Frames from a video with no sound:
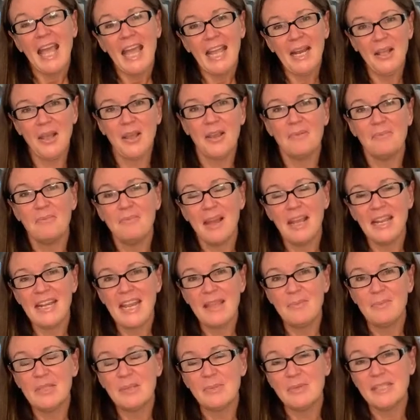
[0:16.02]
Hello, my
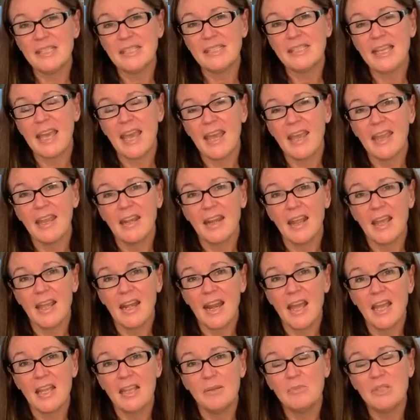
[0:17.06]
name is Mrs. Kane and
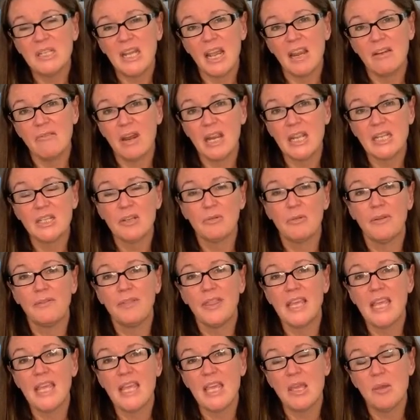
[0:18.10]
I am Director of
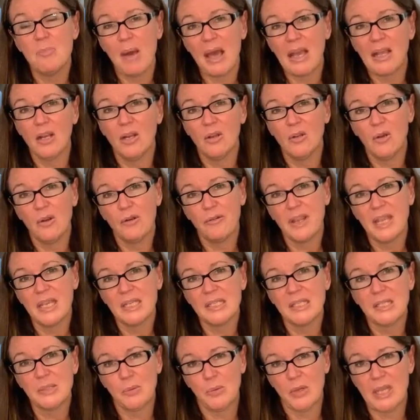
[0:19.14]
the E-Baccalaureate
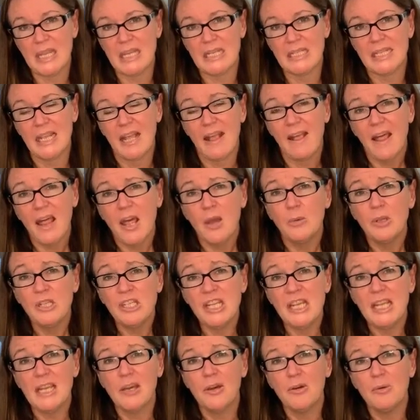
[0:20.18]
Suite, which
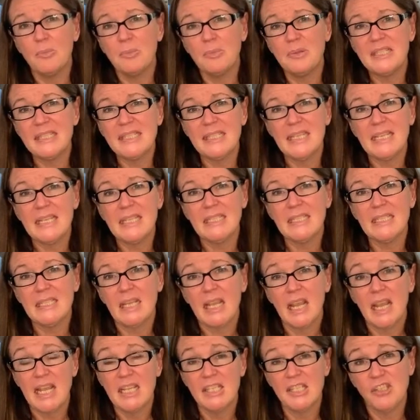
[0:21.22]
encompasses
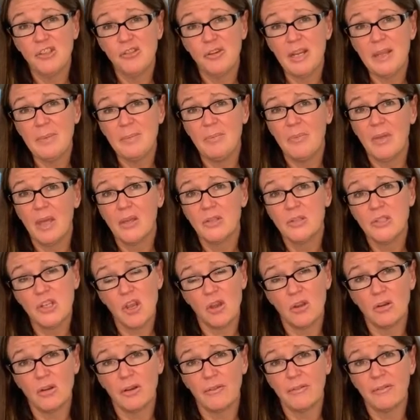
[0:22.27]
history,
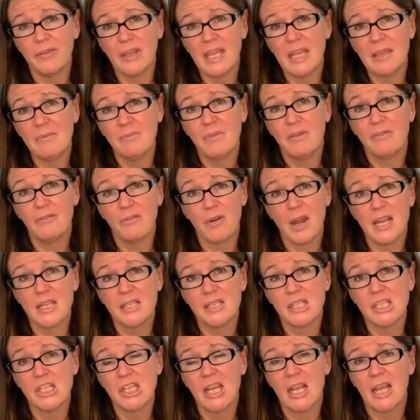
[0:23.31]
geography,
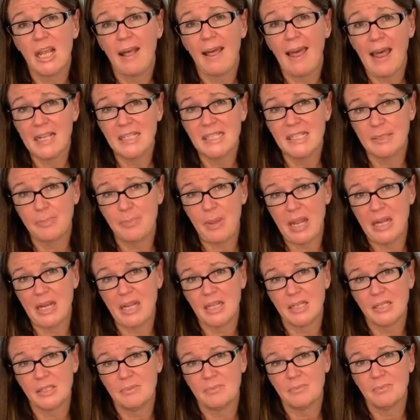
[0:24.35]
French and
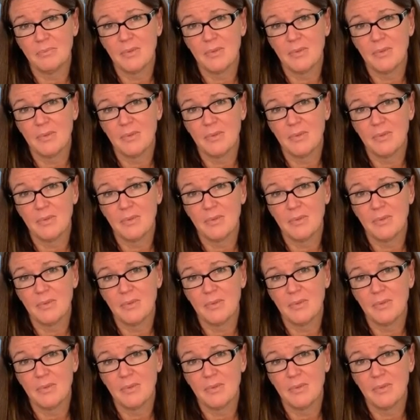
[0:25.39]
Spanish.